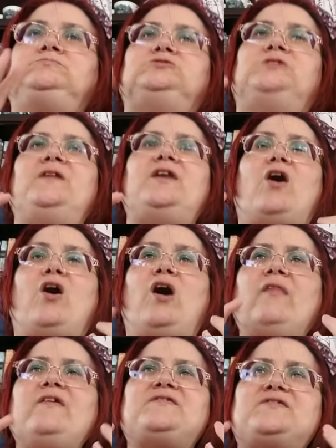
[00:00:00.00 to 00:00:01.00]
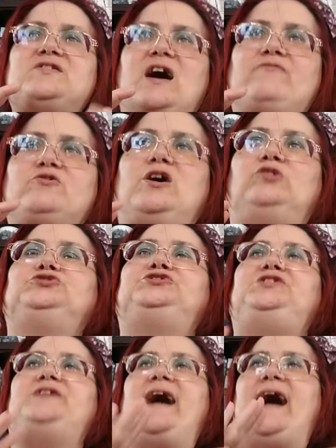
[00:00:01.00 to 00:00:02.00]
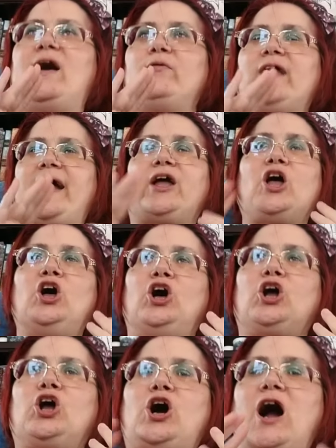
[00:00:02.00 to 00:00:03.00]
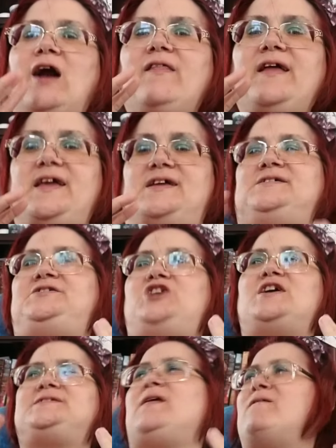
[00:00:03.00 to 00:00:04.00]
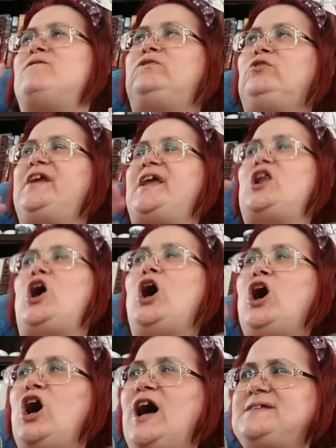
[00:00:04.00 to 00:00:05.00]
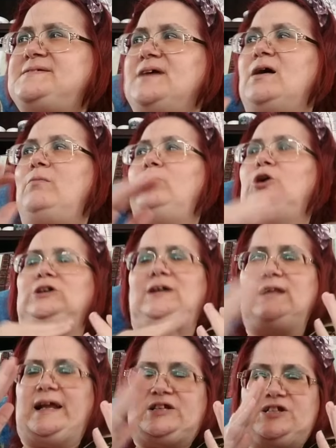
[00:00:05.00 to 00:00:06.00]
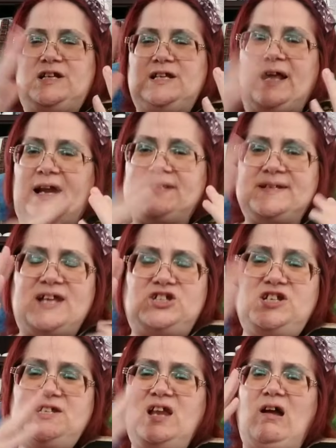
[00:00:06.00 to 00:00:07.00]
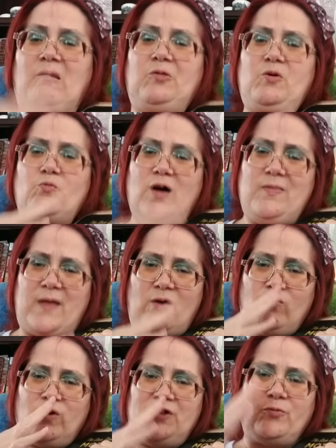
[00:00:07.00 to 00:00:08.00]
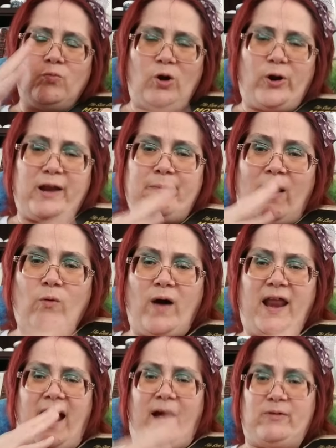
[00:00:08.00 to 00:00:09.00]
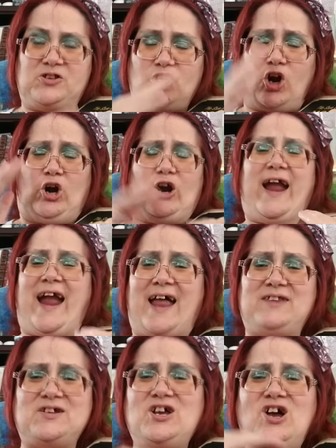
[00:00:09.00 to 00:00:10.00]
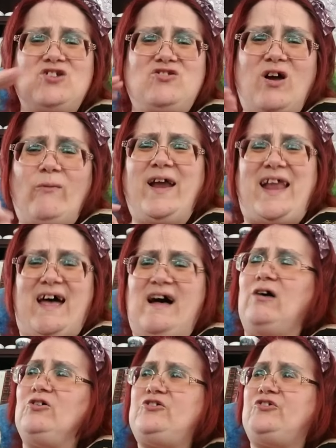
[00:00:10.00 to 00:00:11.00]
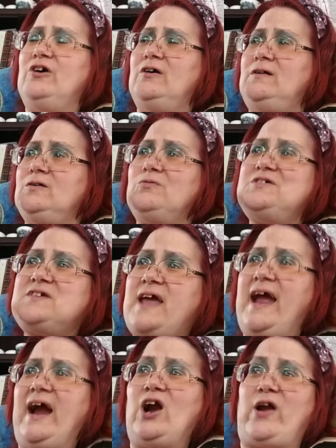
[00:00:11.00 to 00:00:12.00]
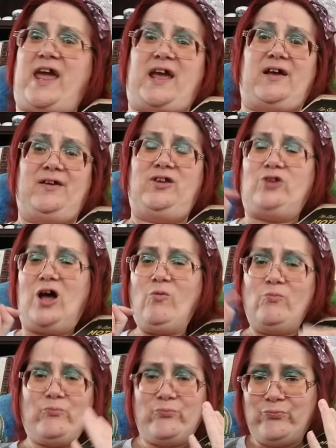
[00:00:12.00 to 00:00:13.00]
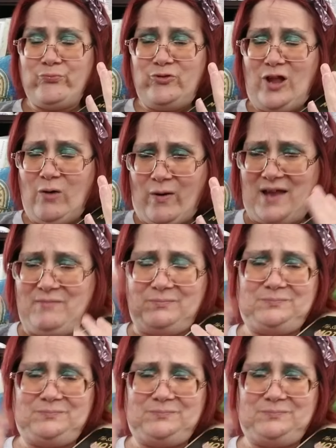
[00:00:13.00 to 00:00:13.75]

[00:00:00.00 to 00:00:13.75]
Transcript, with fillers: And then all the stuff goes down. Like Carly is just freaking awesome. Like she, like I said, she's the only one that was worried about what happened to her aunt. No one else was caring, you know? No one.